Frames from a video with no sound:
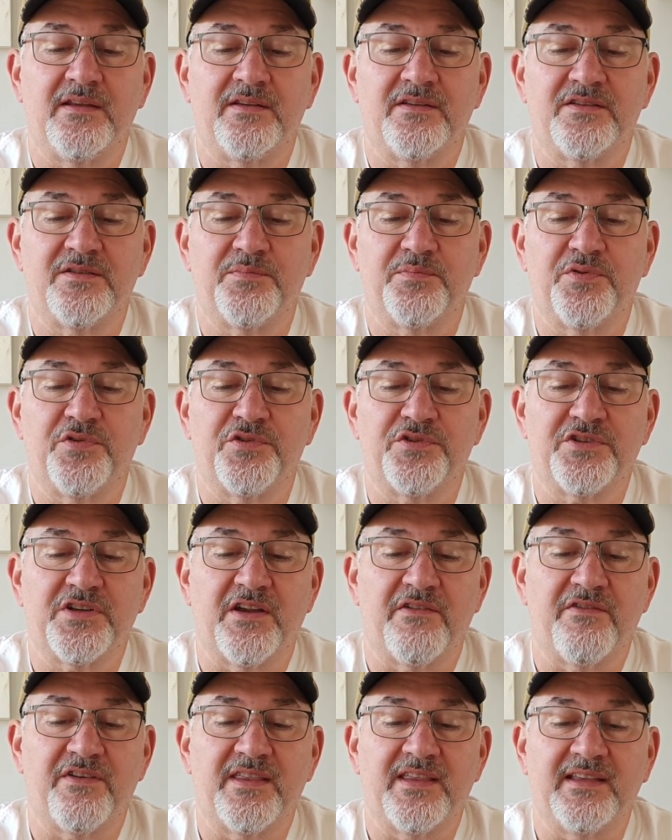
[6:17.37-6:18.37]
to push
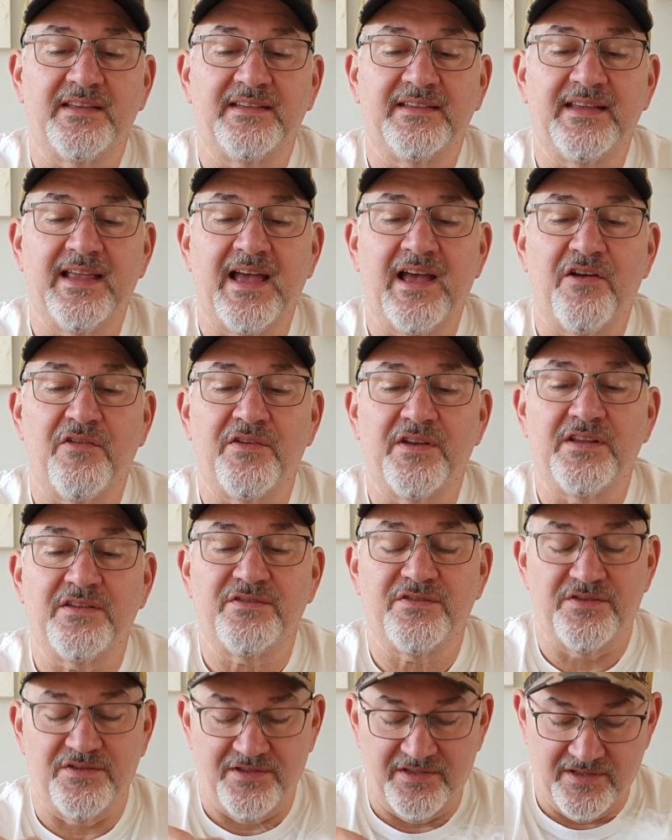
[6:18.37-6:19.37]
everything down
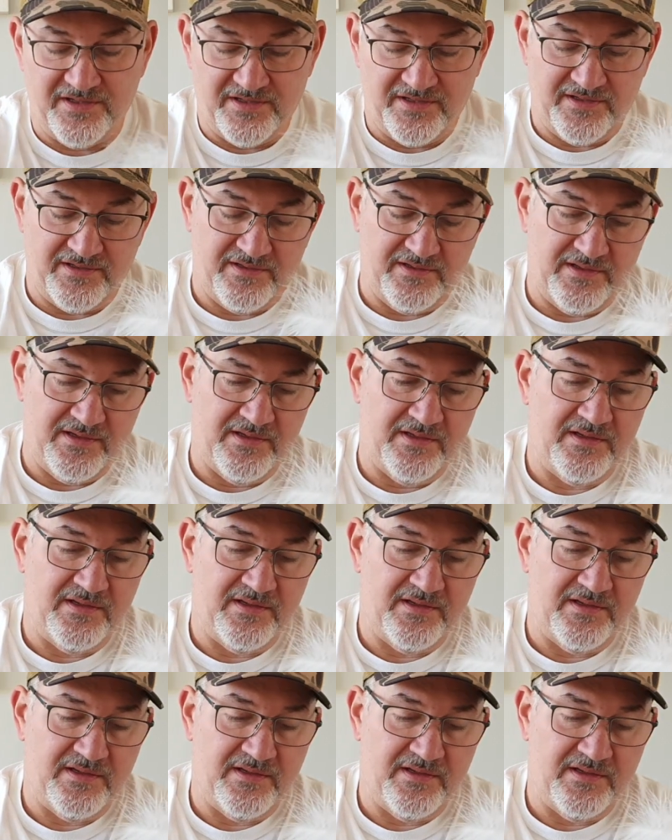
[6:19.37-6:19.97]
into the